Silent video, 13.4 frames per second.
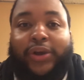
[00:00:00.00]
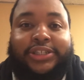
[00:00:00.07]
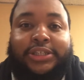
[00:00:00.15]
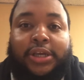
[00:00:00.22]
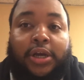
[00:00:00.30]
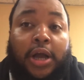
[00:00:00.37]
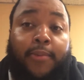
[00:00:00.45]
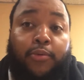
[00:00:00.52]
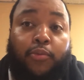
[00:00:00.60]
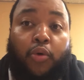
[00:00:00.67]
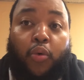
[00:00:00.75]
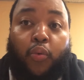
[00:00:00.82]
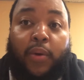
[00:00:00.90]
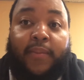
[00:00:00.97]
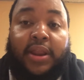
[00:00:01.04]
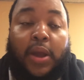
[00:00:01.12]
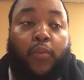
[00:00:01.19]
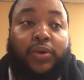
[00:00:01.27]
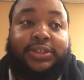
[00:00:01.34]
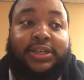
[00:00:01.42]
we see a couple more women,
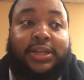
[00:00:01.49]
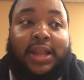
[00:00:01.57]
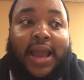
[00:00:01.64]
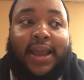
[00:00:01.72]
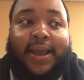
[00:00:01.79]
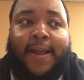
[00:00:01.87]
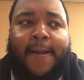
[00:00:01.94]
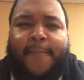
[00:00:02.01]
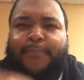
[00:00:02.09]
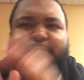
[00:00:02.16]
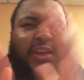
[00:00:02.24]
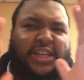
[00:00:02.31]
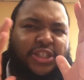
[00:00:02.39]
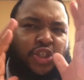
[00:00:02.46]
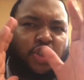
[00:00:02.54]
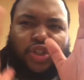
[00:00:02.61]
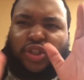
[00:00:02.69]
and we see like these